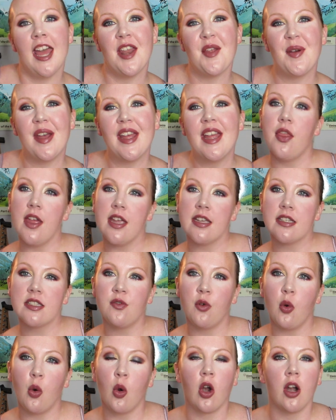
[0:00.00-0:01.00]
Anyway, thanks
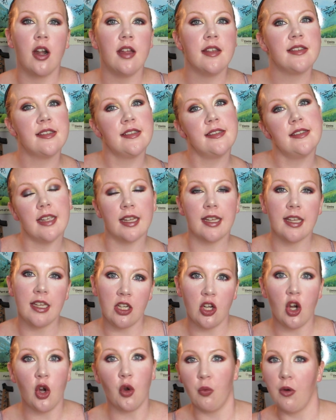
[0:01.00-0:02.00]
for
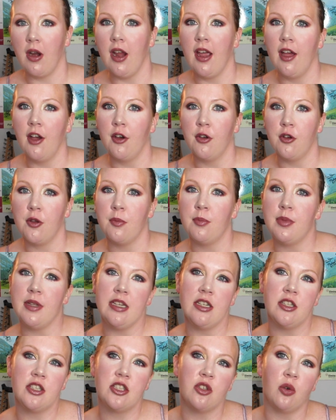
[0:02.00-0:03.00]
sticking around.
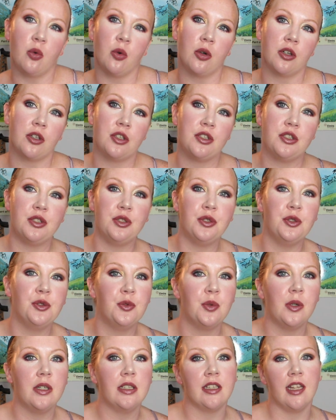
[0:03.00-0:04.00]
Be sure to
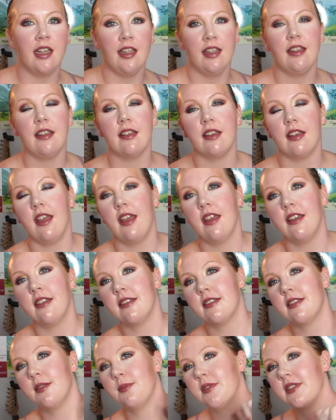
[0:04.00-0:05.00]
like and
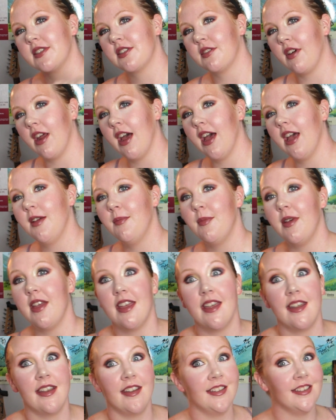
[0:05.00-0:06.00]
subscribe,
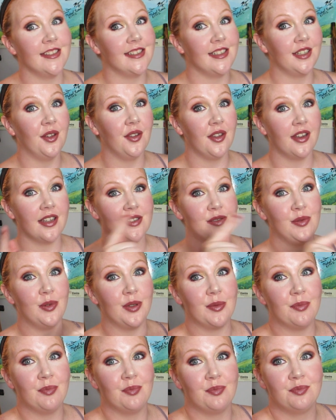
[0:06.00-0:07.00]
and until the next
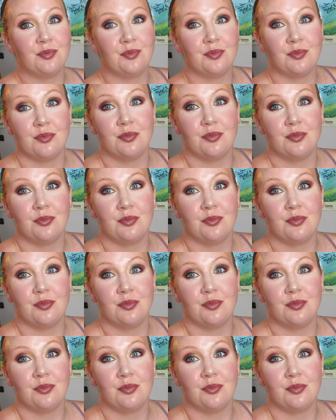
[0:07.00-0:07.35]
one.